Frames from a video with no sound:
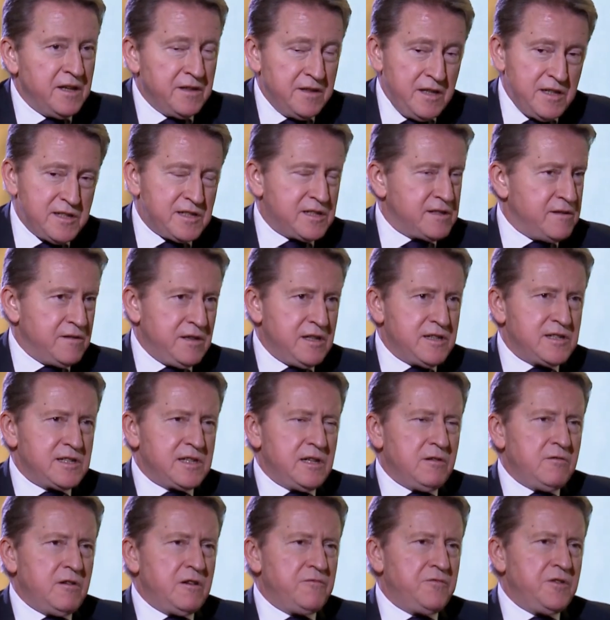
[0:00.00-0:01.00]
That's, that's
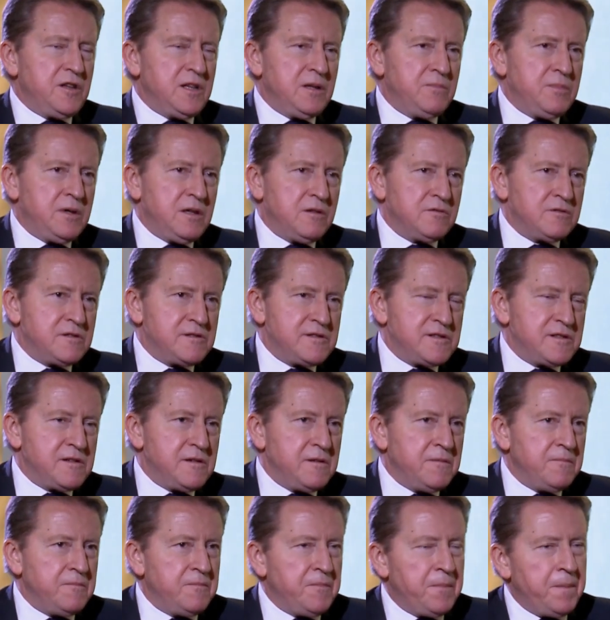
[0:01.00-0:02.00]
how I feel about it, sir.
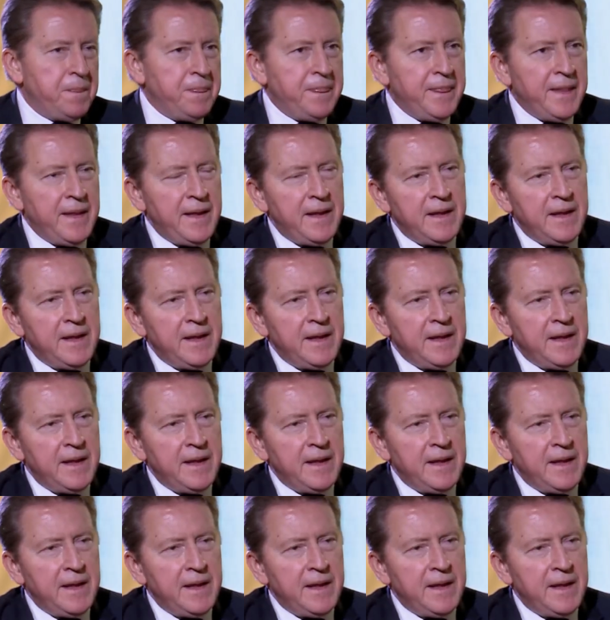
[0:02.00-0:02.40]
So,